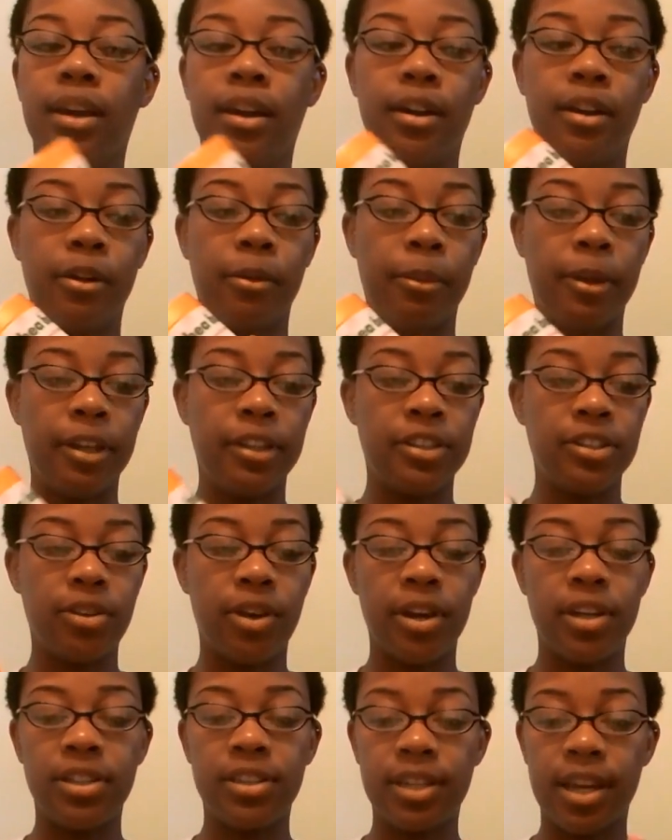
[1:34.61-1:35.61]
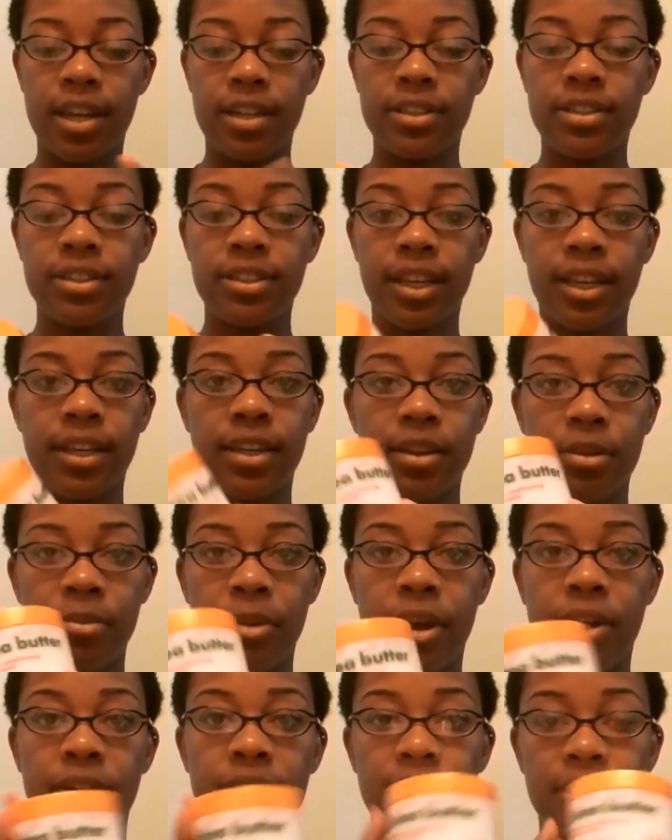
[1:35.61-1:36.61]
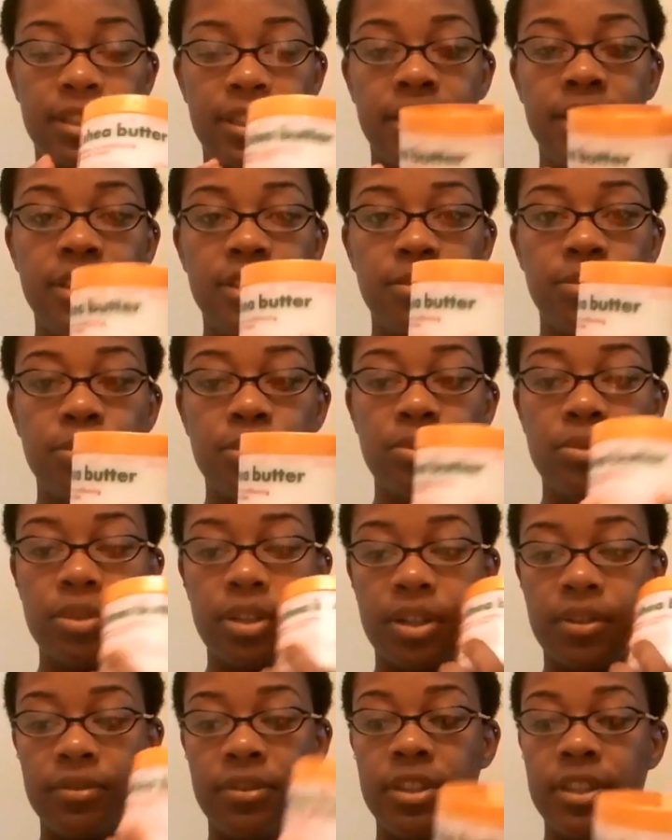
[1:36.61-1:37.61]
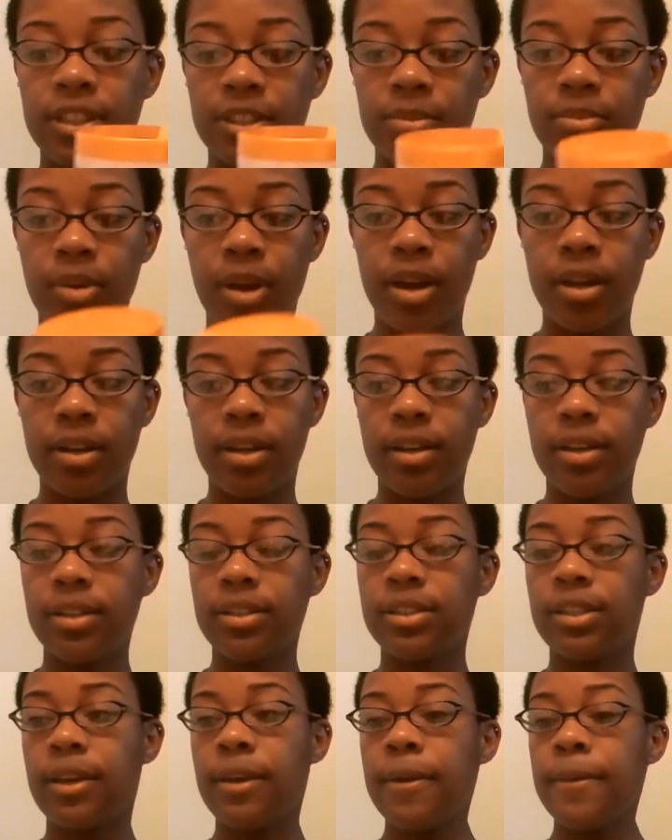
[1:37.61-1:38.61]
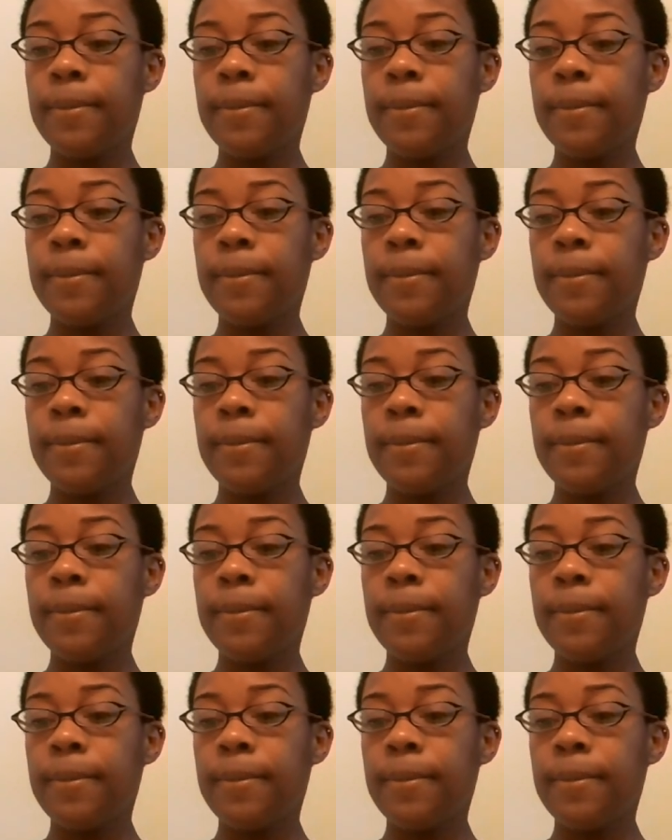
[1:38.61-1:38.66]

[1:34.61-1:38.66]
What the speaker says: And so I decided to take about a teaspoon of this product